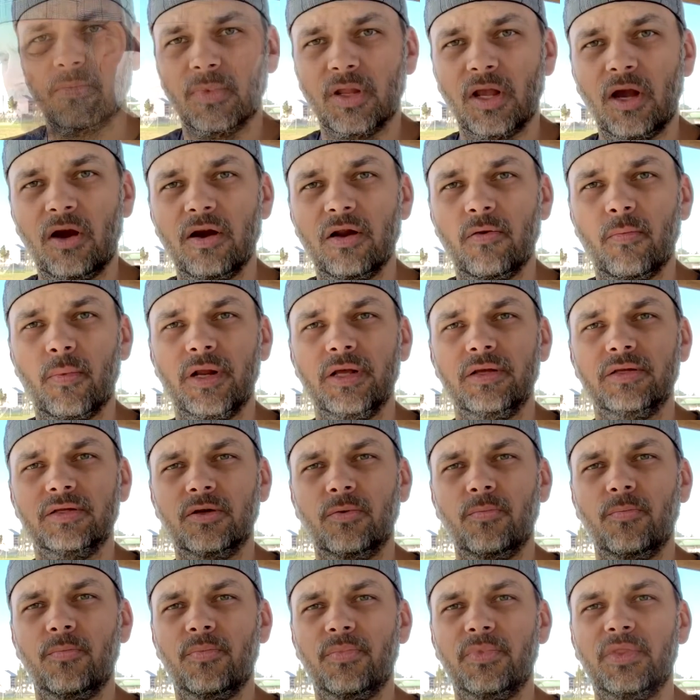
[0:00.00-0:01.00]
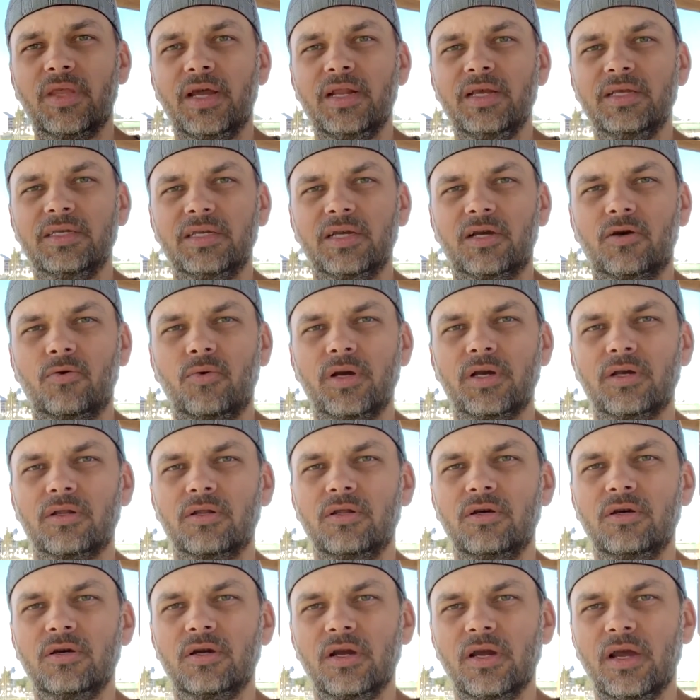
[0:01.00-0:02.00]
All right, everybody, so that is a quick
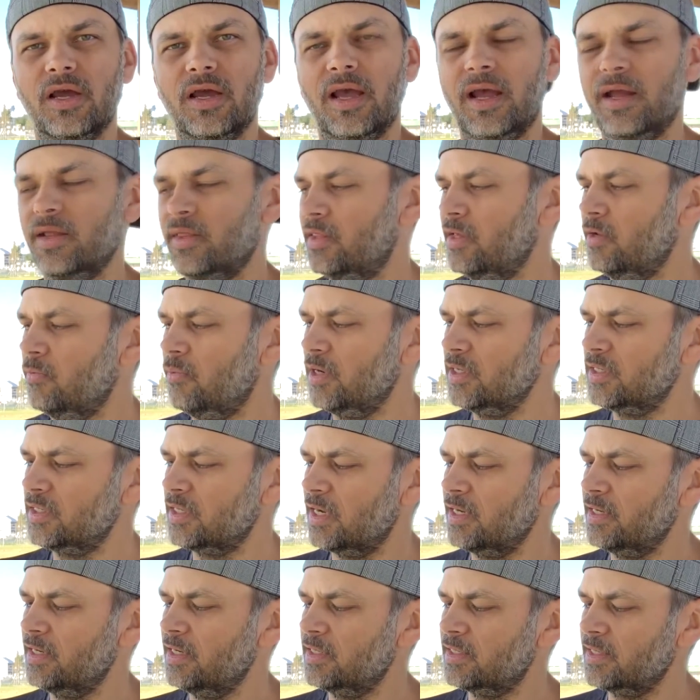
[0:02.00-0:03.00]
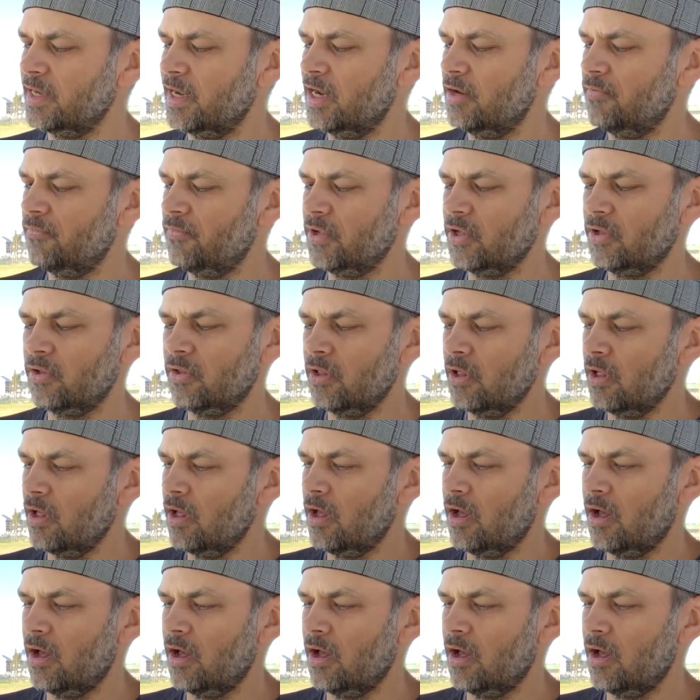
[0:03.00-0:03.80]
look at the Westside Disc Anvil.